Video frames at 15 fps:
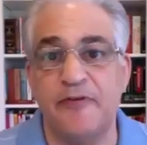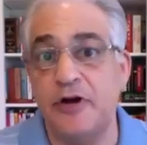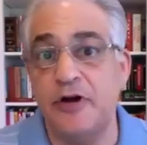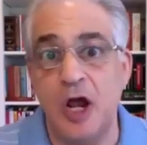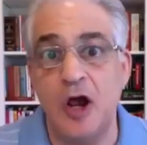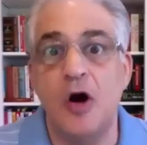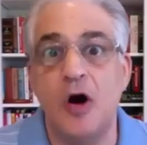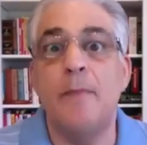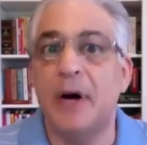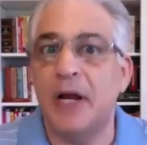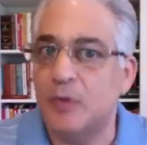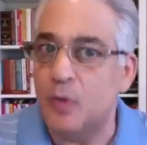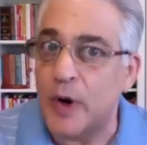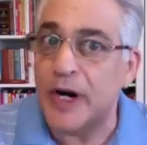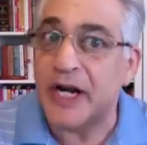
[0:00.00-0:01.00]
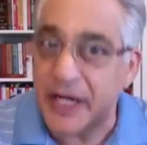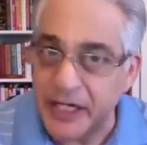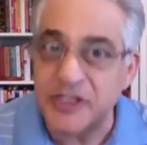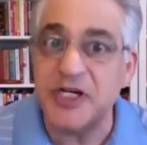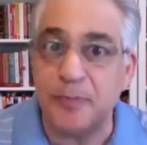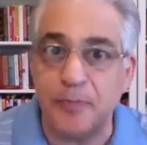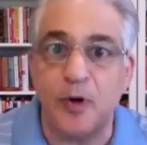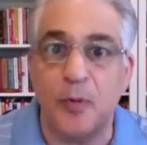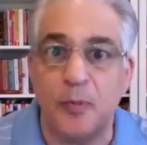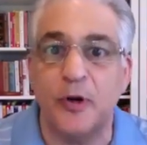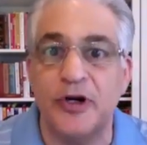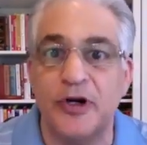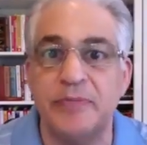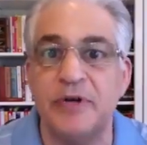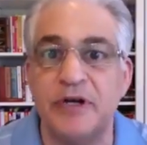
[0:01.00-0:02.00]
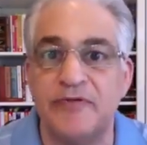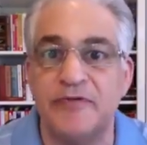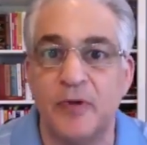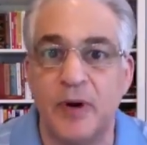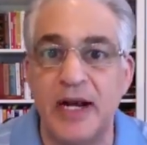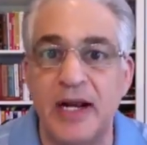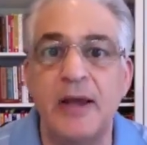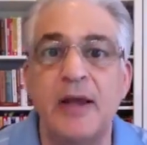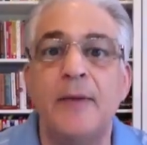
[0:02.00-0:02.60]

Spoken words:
No. But when it is appropriate to be afraid,